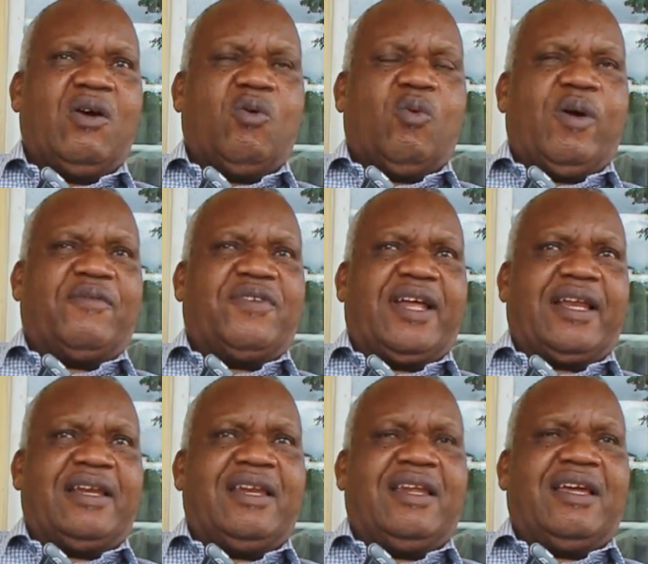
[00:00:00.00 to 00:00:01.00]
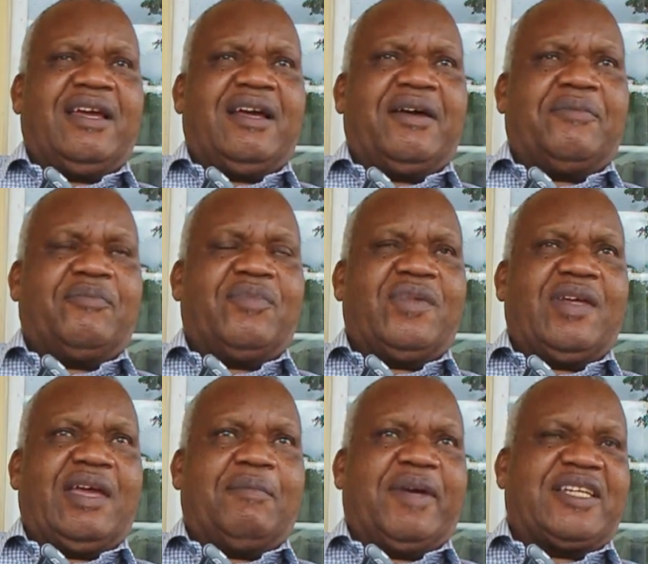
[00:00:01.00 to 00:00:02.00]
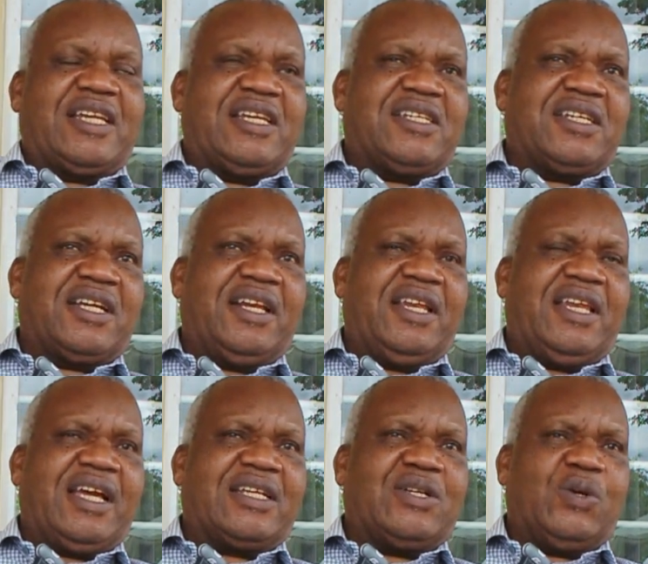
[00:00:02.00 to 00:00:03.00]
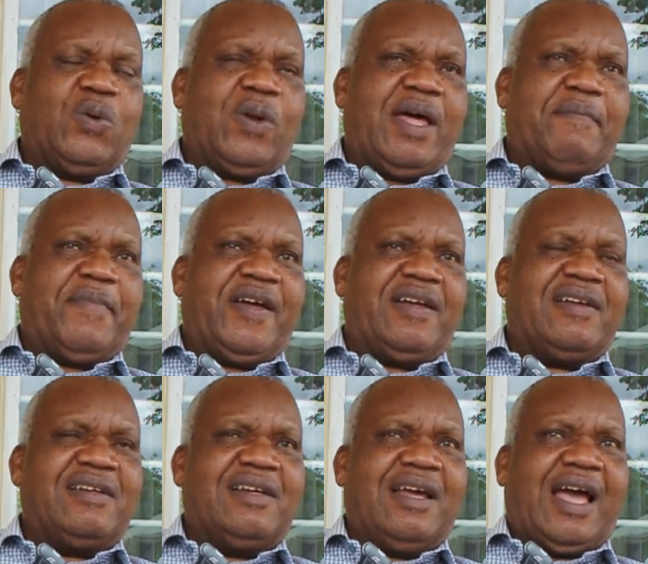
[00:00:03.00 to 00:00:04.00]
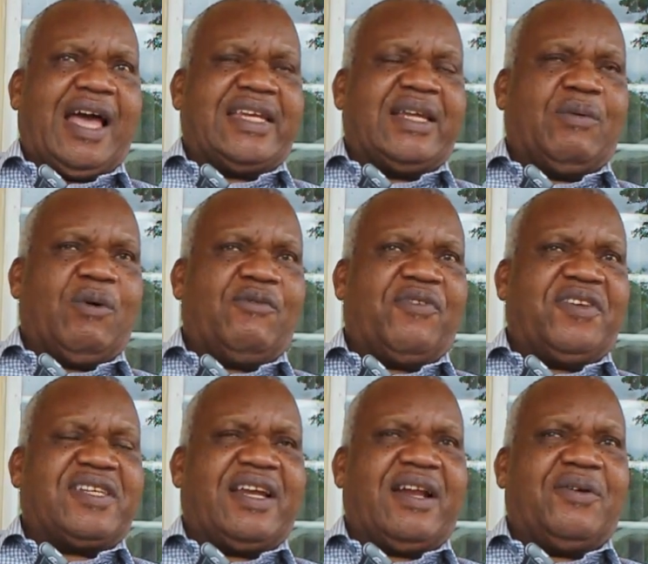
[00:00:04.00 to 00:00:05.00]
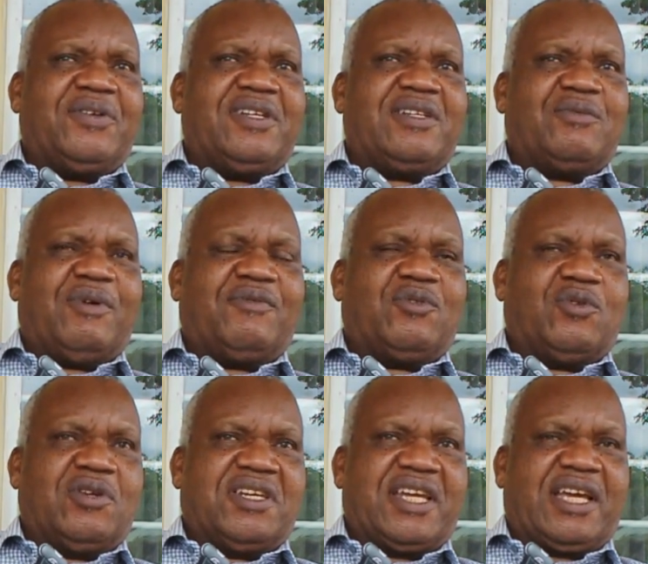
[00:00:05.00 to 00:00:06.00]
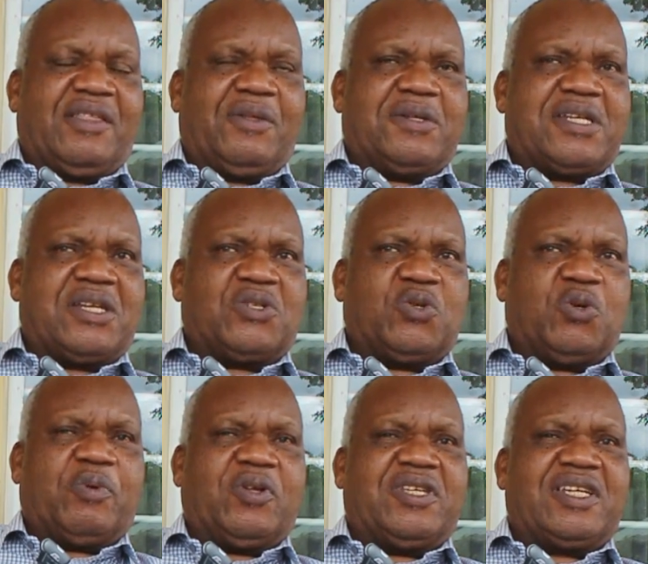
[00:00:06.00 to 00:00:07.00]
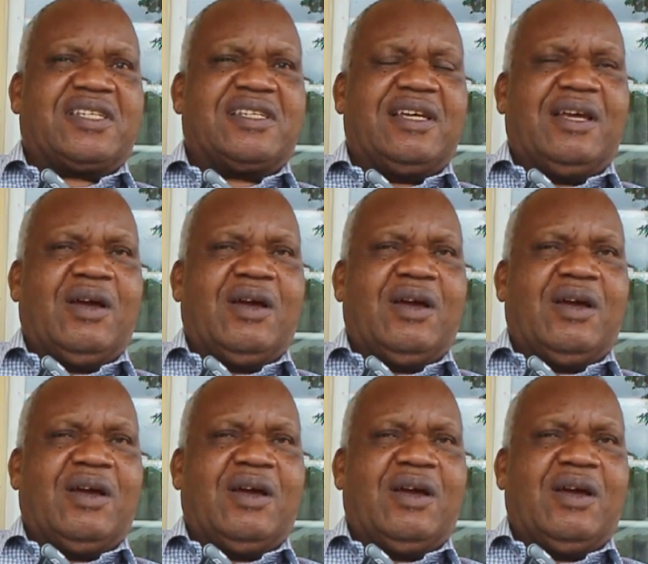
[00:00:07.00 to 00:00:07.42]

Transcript: We have done a maternity clinic at Lulamba and a wall fence around it. We have taken those as projects.